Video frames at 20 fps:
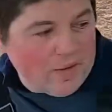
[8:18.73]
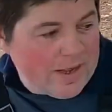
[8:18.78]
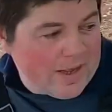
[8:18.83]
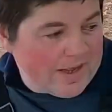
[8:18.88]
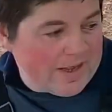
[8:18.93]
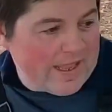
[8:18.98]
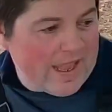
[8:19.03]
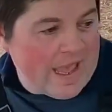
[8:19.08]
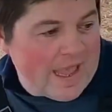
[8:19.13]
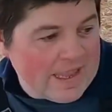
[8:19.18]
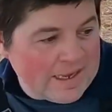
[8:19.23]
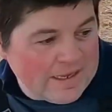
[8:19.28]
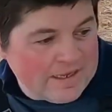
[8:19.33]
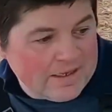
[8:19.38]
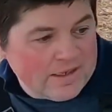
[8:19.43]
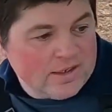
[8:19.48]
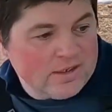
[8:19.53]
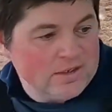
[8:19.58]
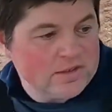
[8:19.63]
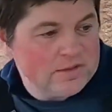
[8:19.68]
it
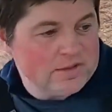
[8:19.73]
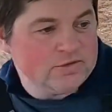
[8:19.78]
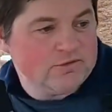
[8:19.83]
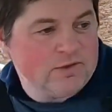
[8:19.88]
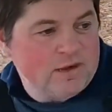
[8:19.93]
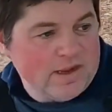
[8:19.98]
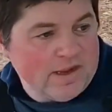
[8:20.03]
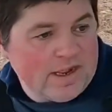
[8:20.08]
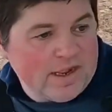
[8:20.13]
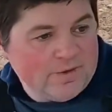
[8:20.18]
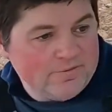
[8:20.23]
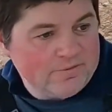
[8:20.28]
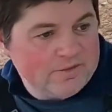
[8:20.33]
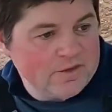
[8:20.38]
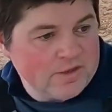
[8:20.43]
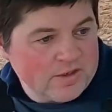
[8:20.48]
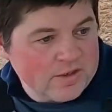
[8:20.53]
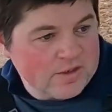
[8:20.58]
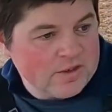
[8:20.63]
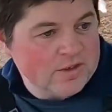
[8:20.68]
again straight
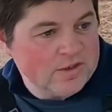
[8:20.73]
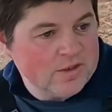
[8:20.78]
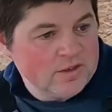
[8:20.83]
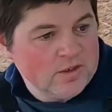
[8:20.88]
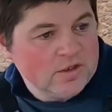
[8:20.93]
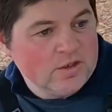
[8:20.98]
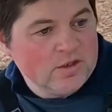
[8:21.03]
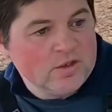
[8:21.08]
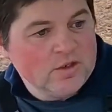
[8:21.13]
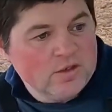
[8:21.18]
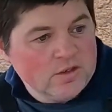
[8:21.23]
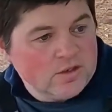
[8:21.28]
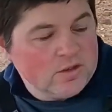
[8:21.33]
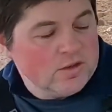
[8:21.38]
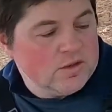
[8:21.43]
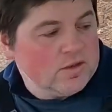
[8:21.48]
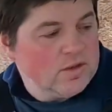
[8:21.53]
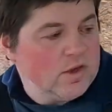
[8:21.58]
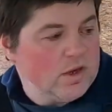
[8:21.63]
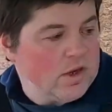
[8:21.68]
after
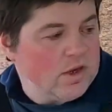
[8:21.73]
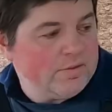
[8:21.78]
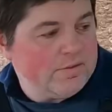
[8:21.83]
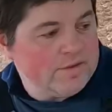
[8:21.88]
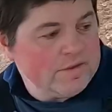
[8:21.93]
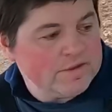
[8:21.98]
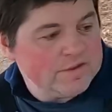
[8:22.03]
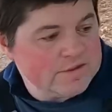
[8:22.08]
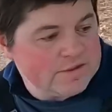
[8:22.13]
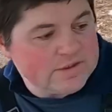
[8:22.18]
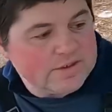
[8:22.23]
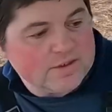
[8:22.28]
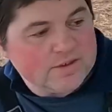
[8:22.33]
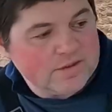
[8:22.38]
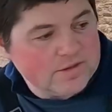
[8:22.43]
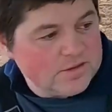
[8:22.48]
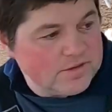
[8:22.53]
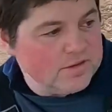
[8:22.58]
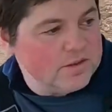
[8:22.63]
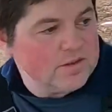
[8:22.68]
harvest
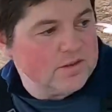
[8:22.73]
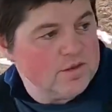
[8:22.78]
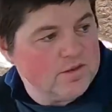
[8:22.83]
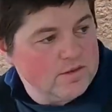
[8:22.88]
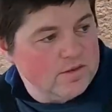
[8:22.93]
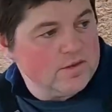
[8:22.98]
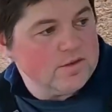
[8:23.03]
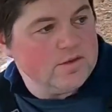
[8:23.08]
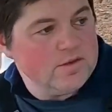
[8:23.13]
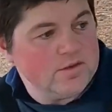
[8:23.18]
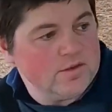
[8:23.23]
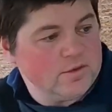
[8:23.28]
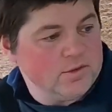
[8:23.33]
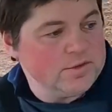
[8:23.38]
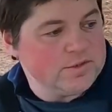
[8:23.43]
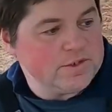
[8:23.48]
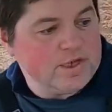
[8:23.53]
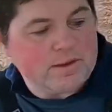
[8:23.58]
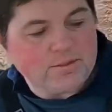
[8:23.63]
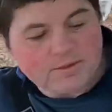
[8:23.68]
to
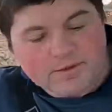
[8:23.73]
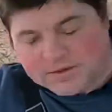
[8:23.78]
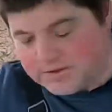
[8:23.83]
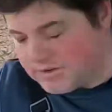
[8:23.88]
establish